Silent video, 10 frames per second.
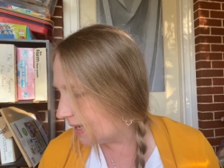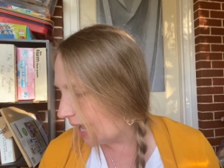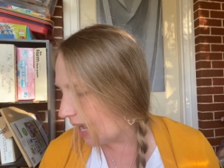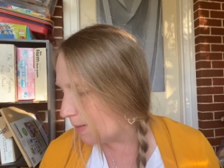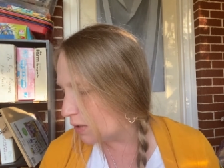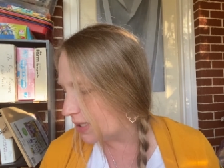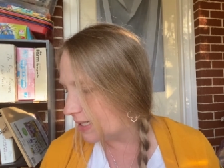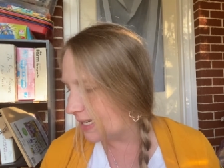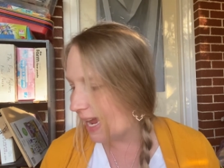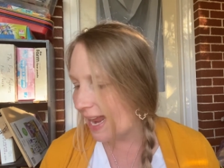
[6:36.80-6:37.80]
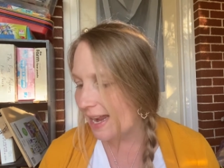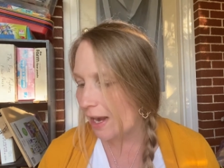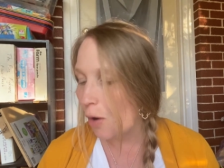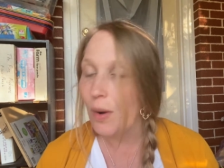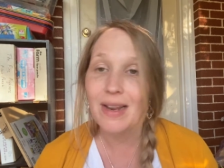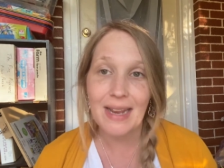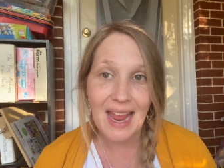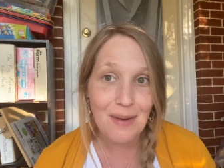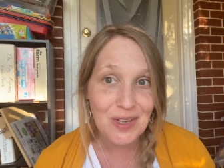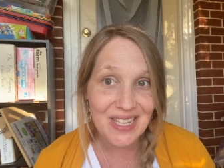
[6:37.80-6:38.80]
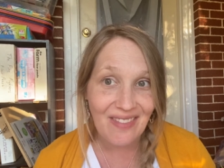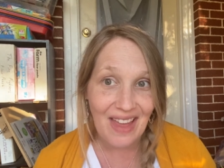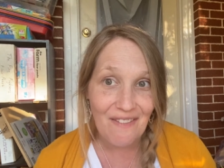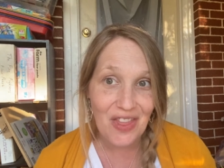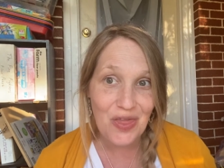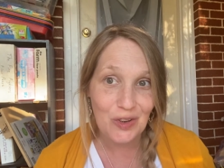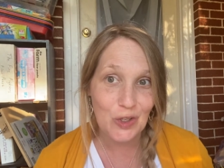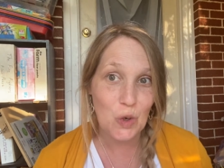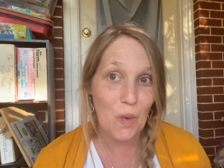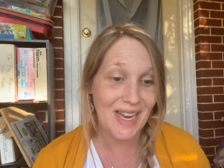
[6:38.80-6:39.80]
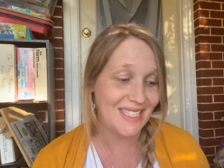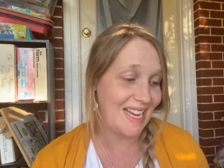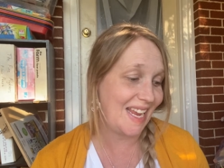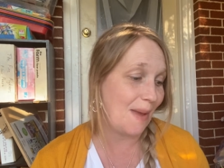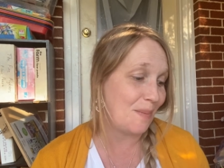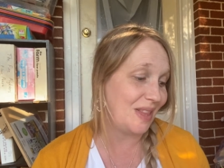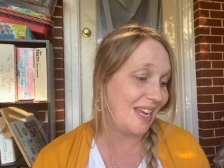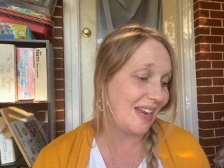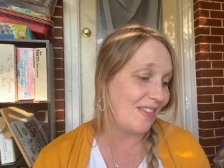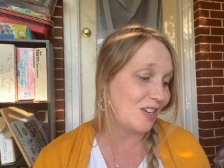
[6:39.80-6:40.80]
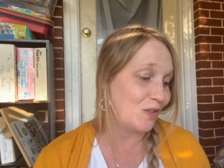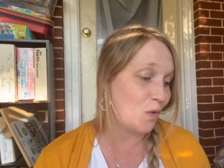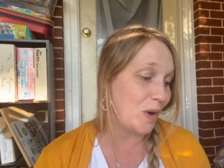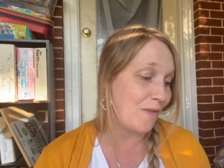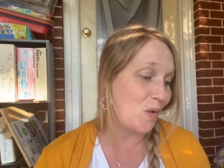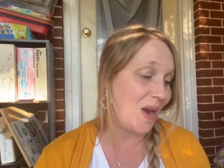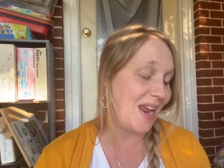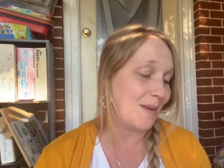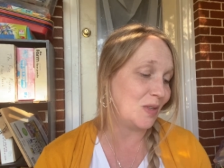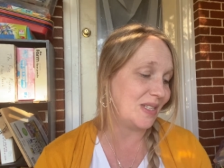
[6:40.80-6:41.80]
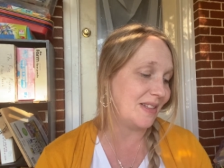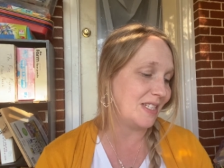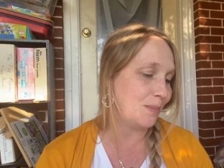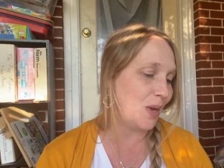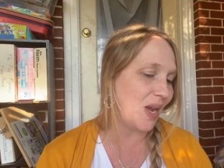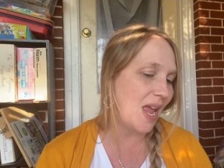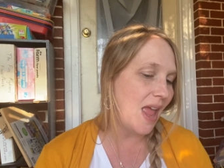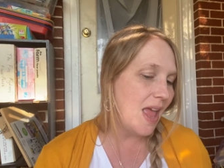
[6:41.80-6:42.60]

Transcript: animals 11 through 20 completed. There's 44 animals in this book.